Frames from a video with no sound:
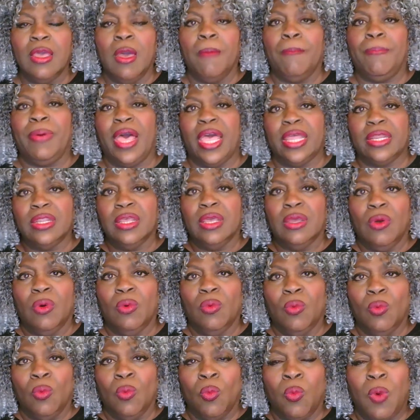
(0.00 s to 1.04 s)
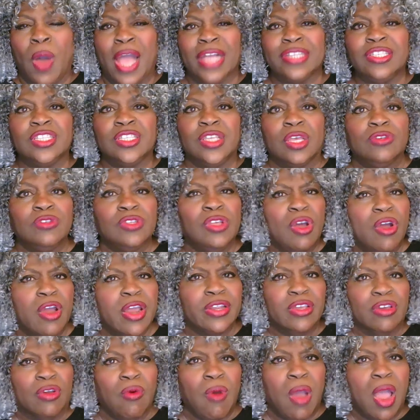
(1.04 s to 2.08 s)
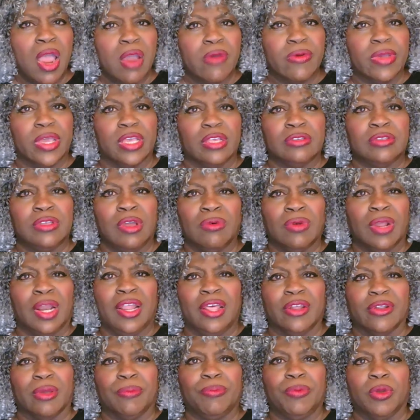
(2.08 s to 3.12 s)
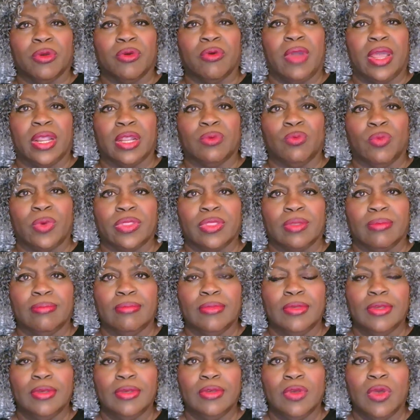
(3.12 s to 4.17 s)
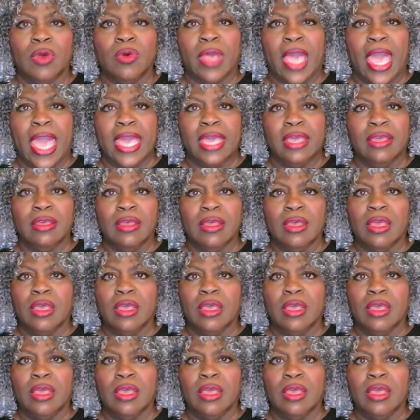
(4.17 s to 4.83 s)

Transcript: But watch those hard inquiries. Don't clutter up your credit with them. Okay?